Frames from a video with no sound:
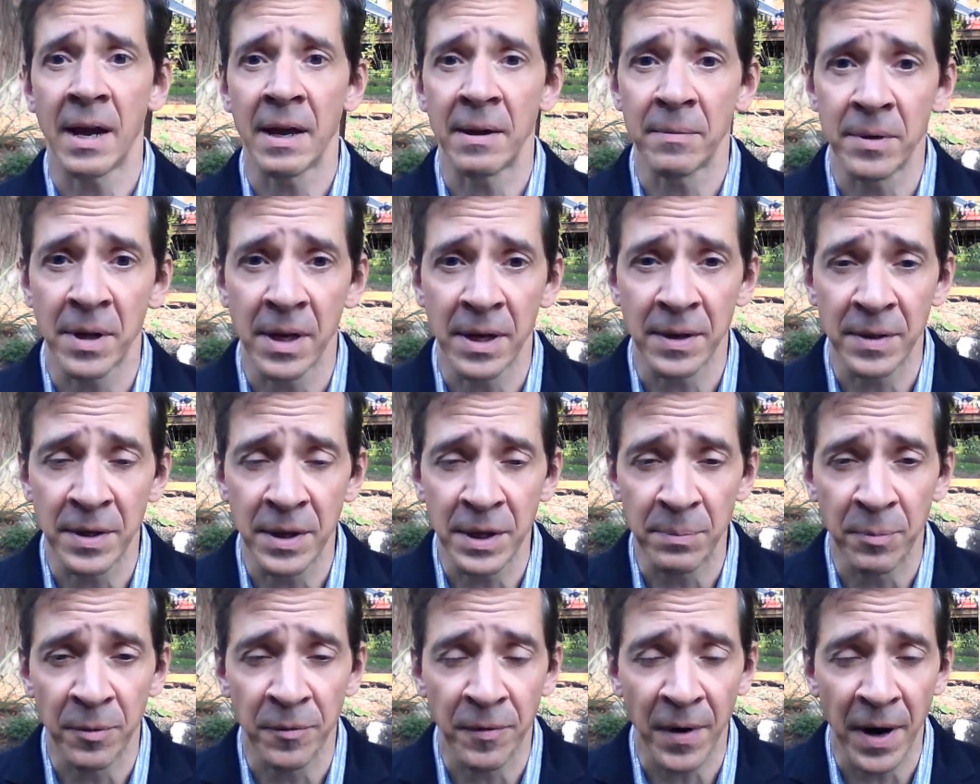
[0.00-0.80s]

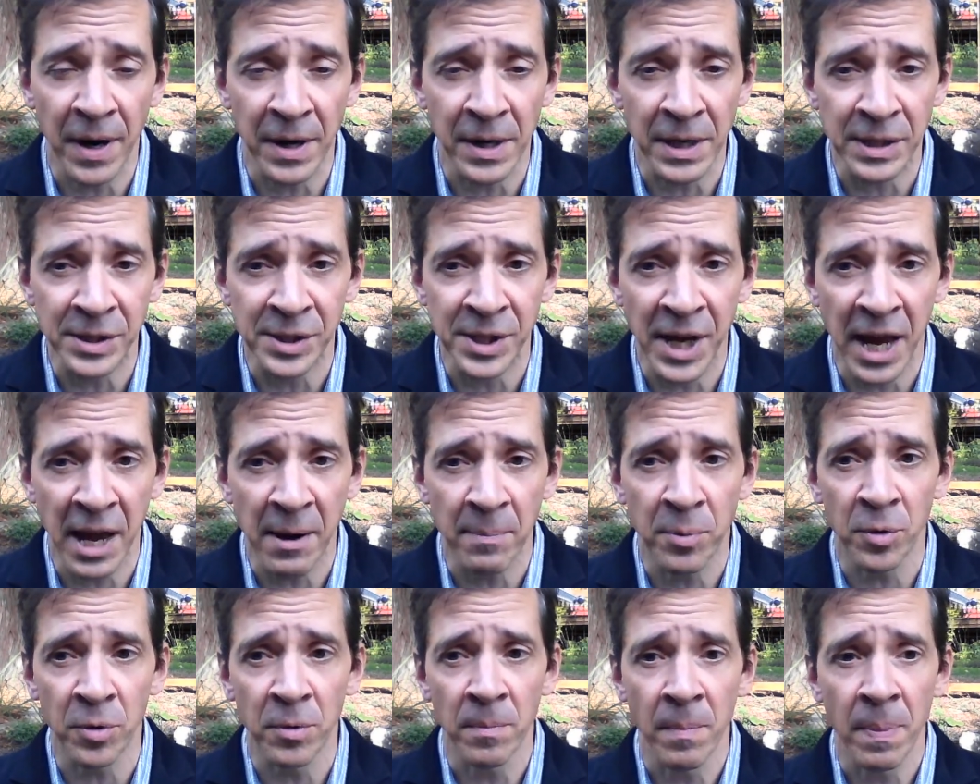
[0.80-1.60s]
didn't provide an
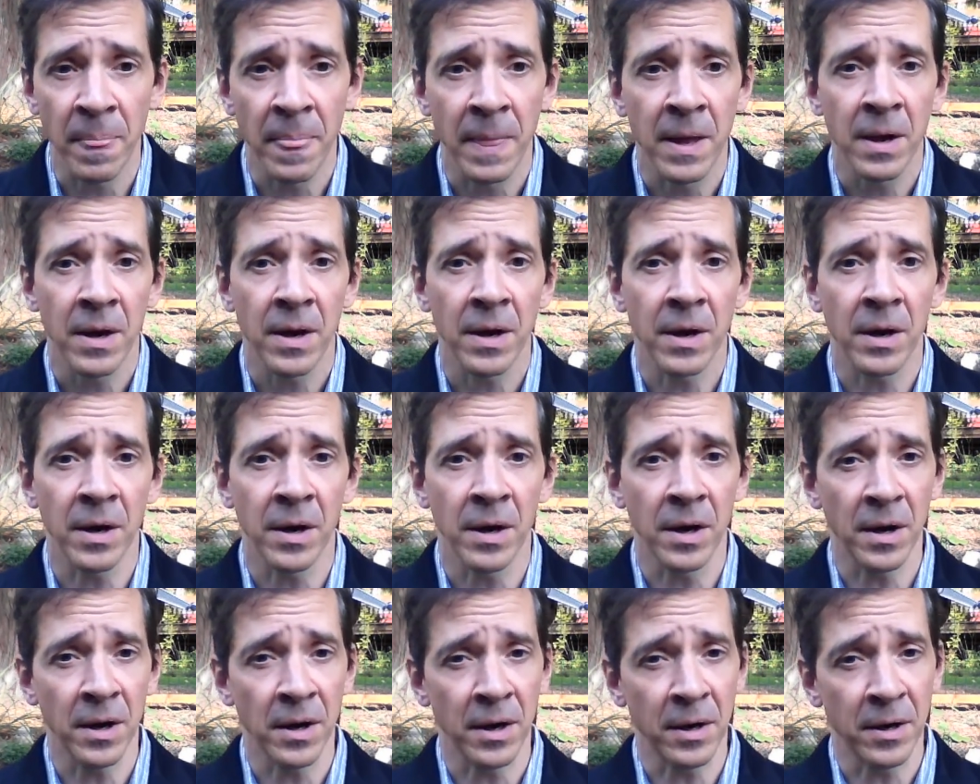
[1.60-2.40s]
example.
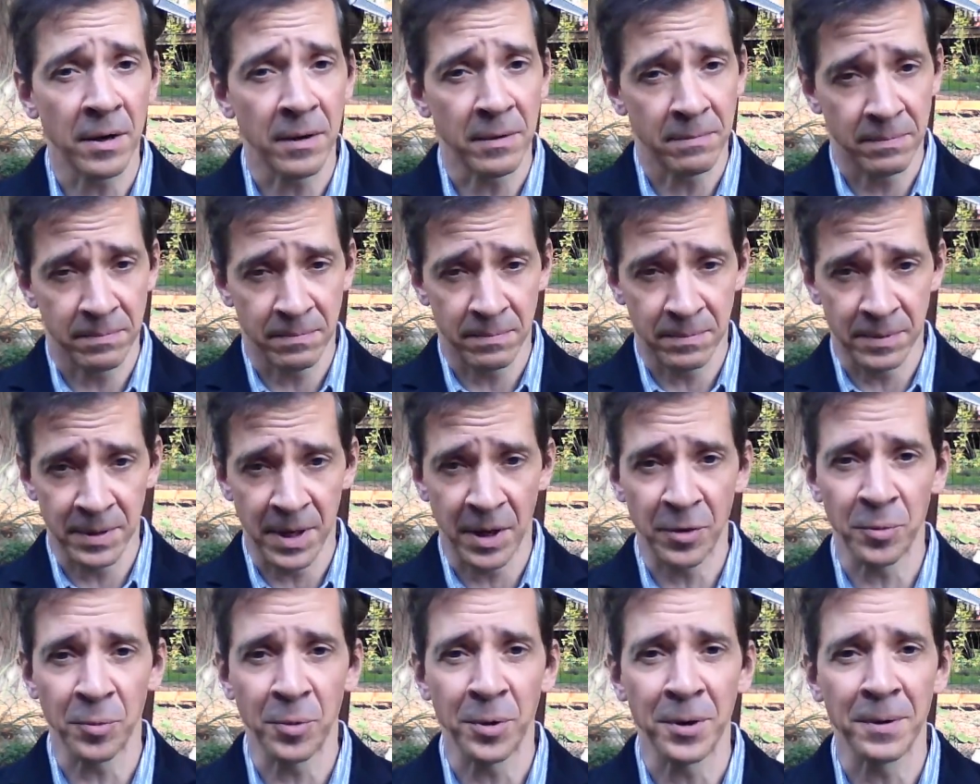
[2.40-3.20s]

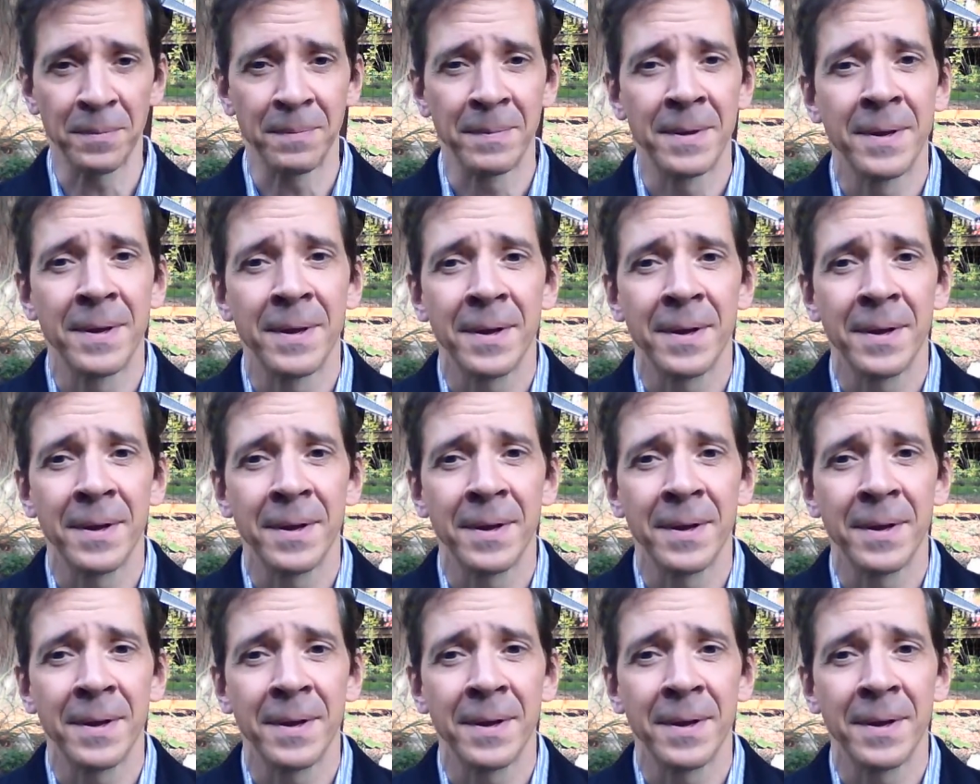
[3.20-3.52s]
Another one.